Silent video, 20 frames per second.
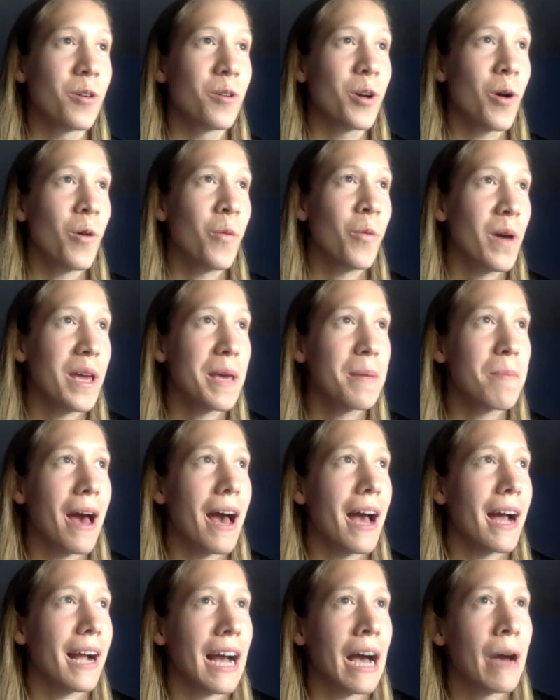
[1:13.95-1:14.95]
going way
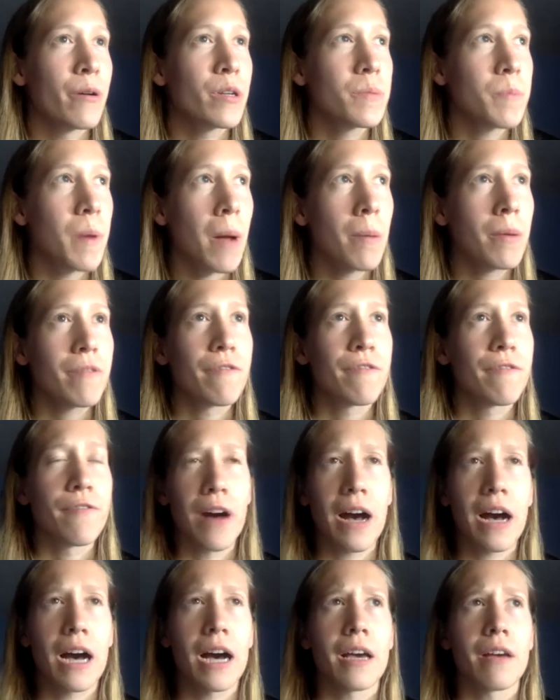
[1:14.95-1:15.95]
back, I was probably
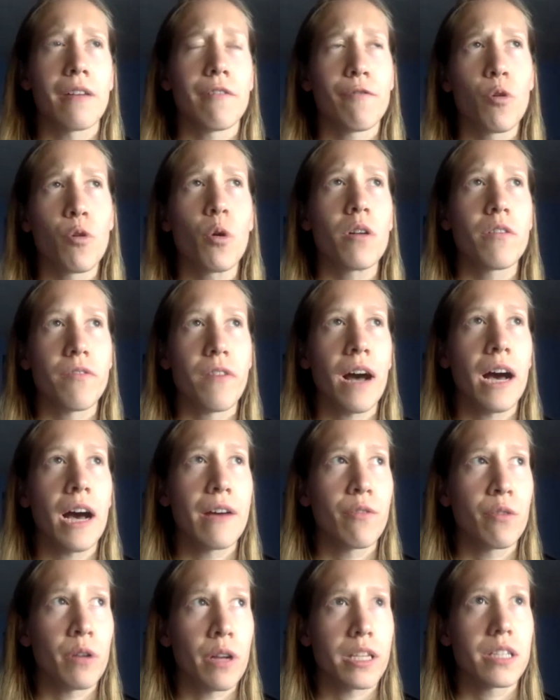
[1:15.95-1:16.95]
4 or
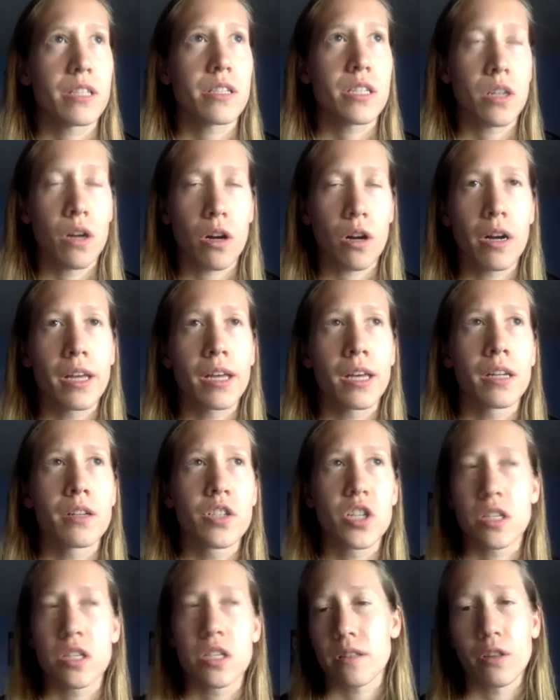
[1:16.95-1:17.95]
5 when I started
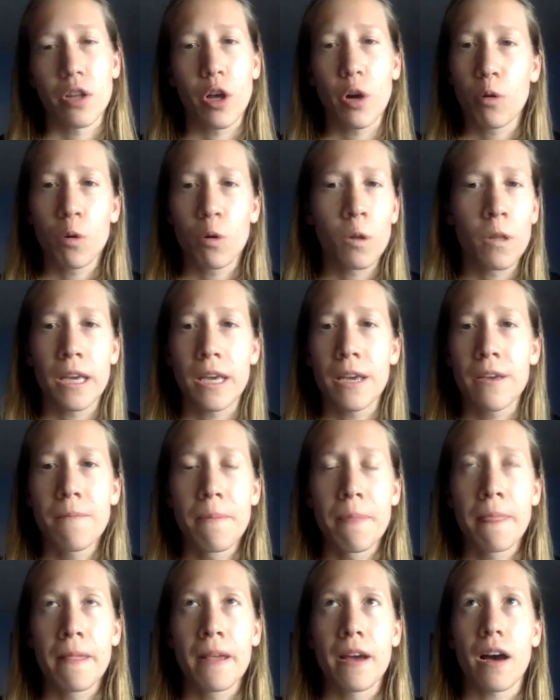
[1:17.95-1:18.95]
just locally.
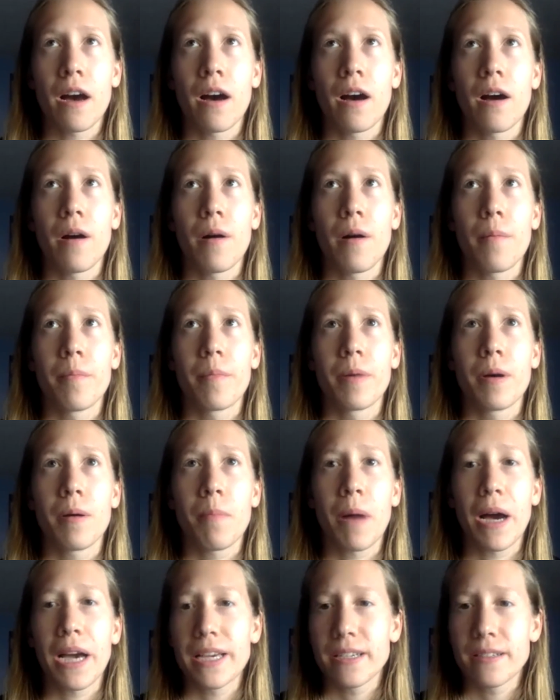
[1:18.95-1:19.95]

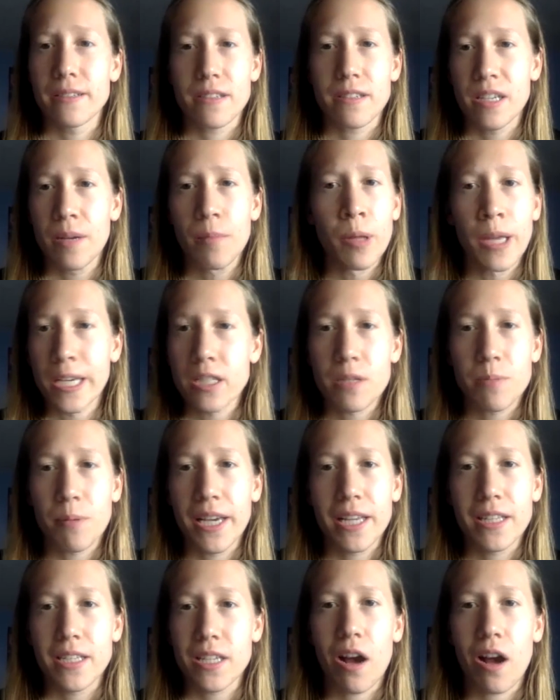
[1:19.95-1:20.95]
My siblings
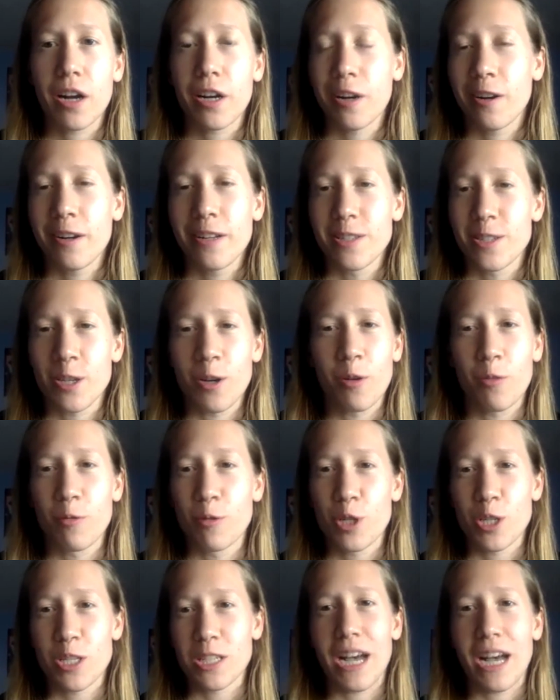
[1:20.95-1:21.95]
played soccer, and so it was
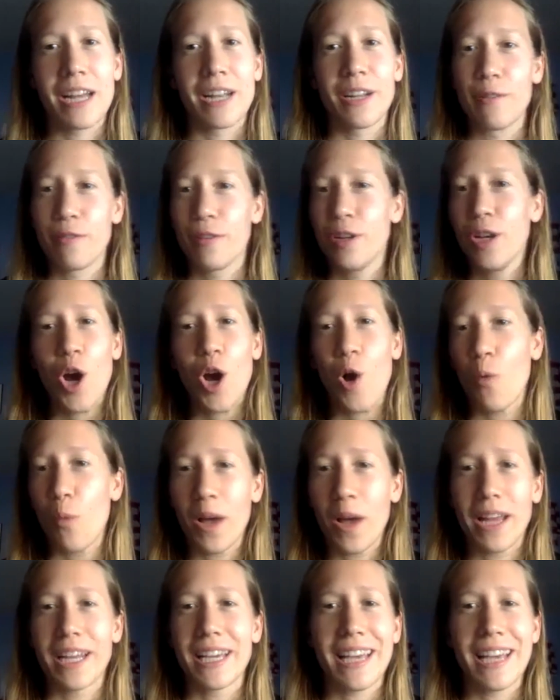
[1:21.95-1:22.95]
just kind of a
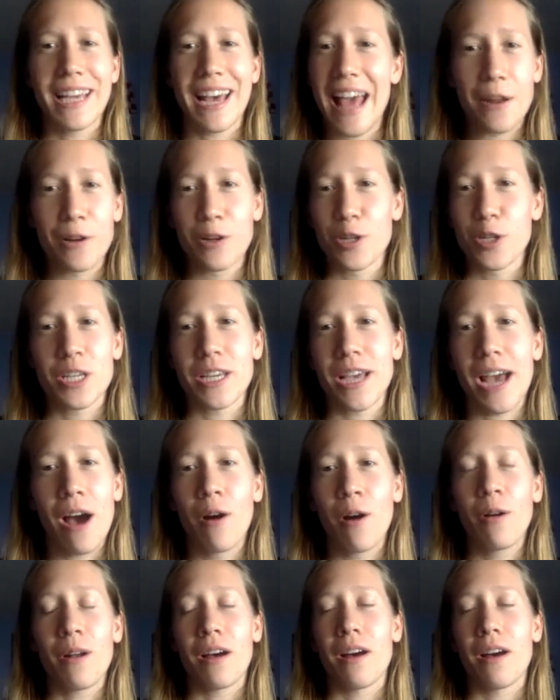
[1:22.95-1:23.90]
way to get energy out.